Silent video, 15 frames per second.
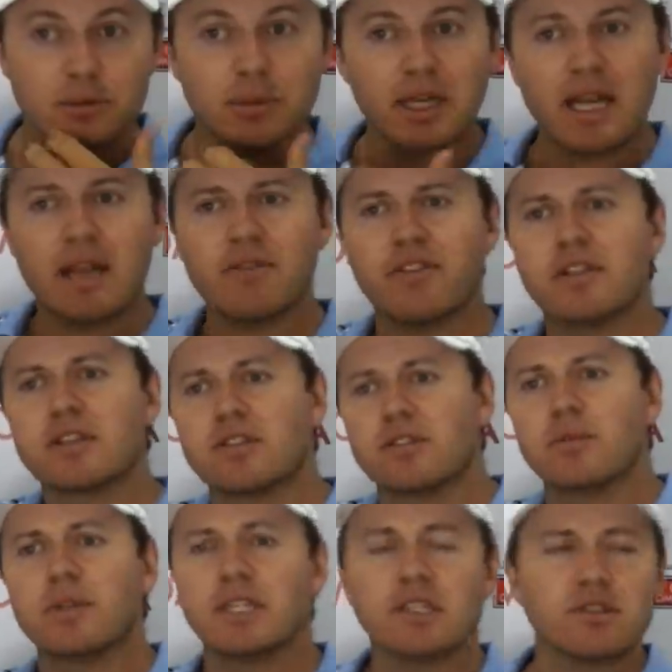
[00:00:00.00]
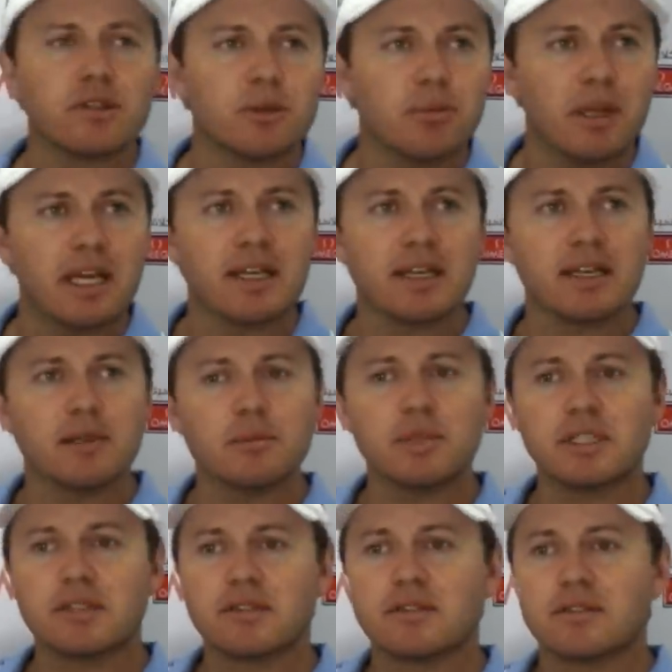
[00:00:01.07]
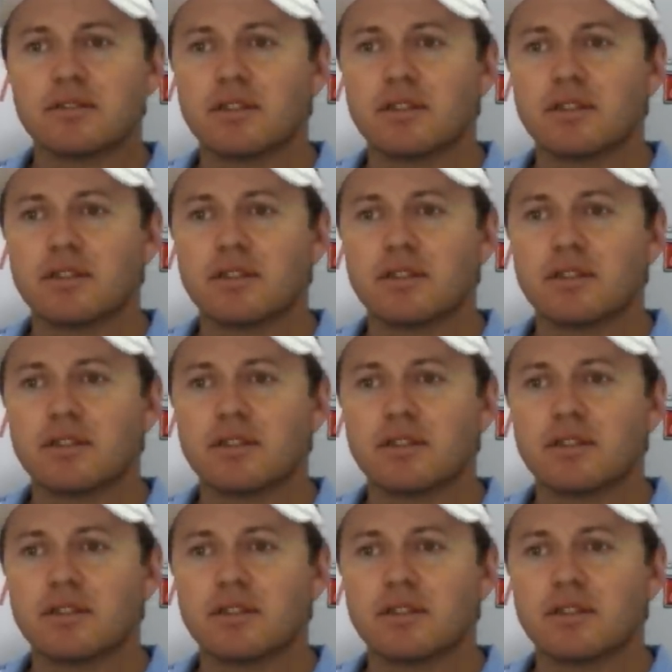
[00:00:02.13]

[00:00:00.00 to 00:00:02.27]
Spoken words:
My game felt good when I started playing again,